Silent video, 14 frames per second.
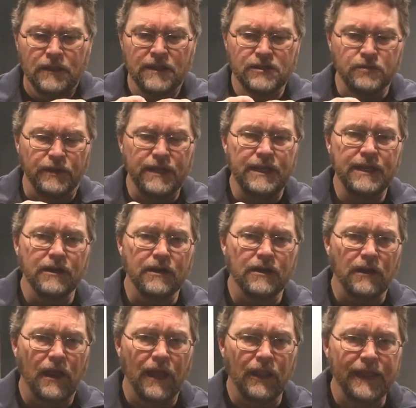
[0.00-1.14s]
This one
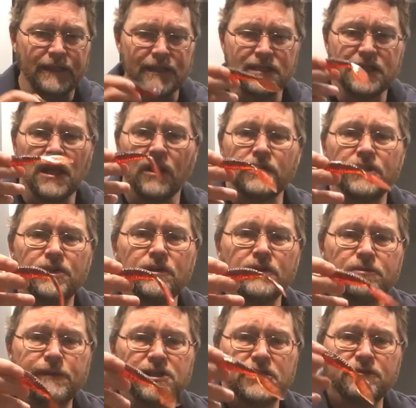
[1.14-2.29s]
here, I like this color too,
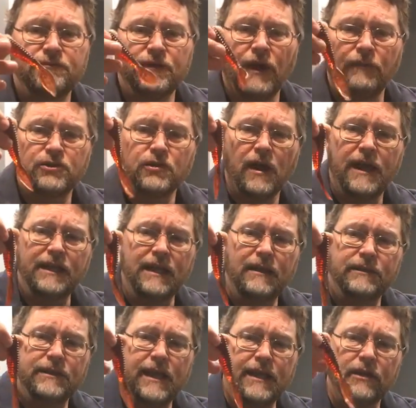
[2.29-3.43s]
especially if I'm trying to
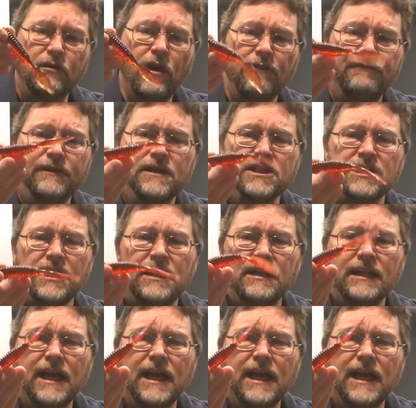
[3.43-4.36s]
imitate crawfish.